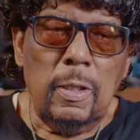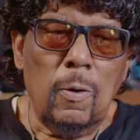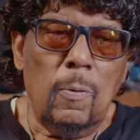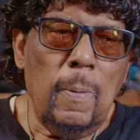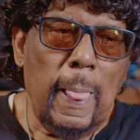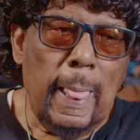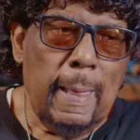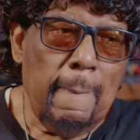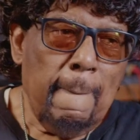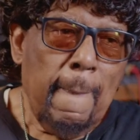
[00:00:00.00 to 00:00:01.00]
know,
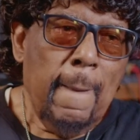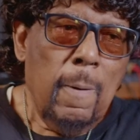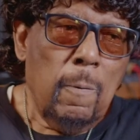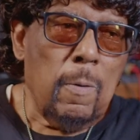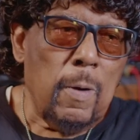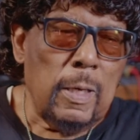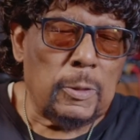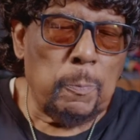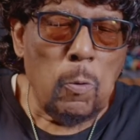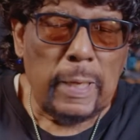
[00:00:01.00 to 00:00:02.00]
we were in
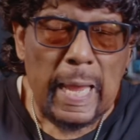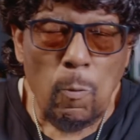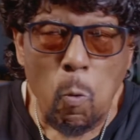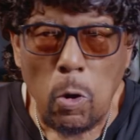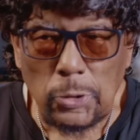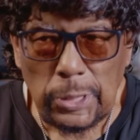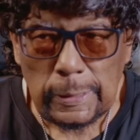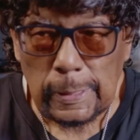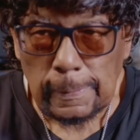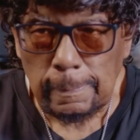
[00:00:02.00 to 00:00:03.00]
Spokane,
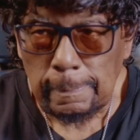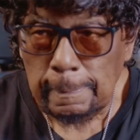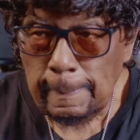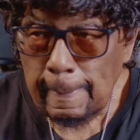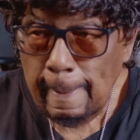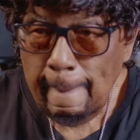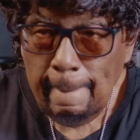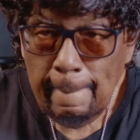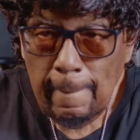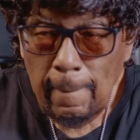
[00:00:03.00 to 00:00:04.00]
Washington.
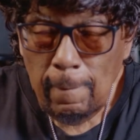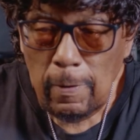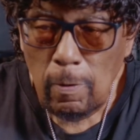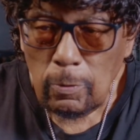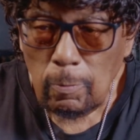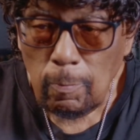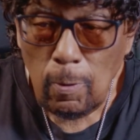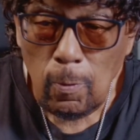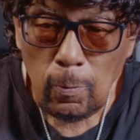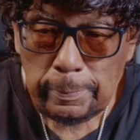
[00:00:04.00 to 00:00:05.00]
We were on the
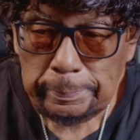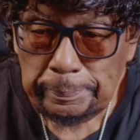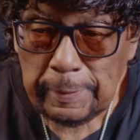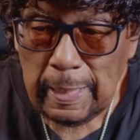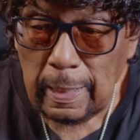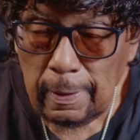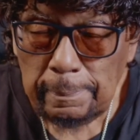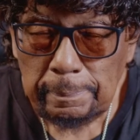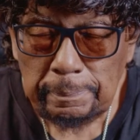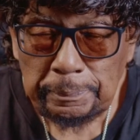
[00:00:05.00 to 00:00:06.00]
road, and
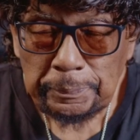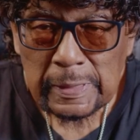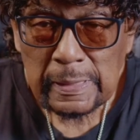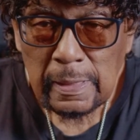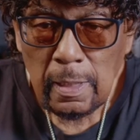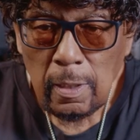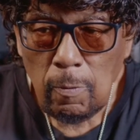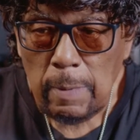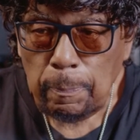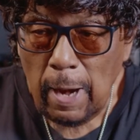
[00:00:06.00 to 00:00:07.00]

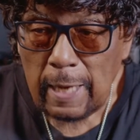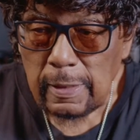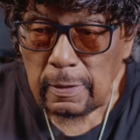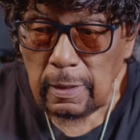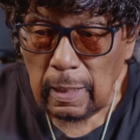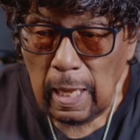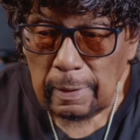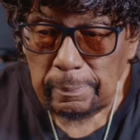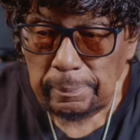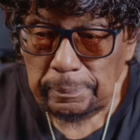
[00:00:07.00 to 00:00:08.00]
we practiced a
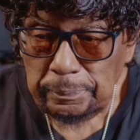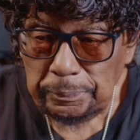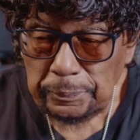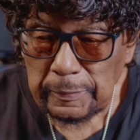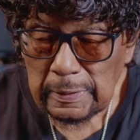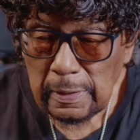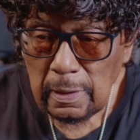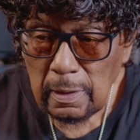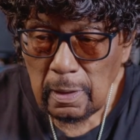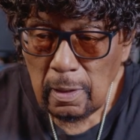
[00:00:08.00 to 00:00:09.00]
lot
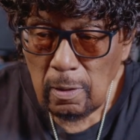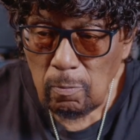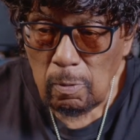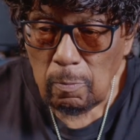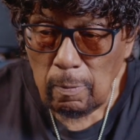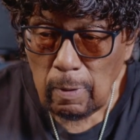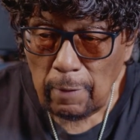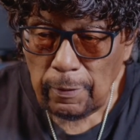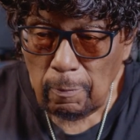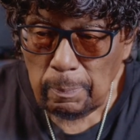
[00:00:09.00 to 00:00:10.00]
when we were
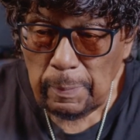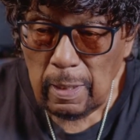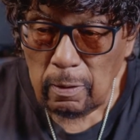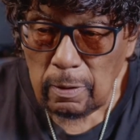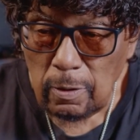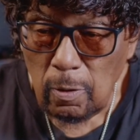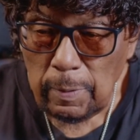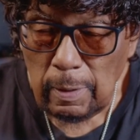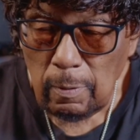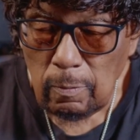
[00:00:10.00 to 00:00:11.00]
out there with Bill. You know,
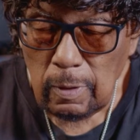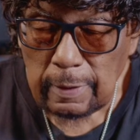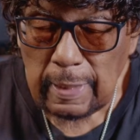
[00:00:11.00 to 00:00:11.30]
at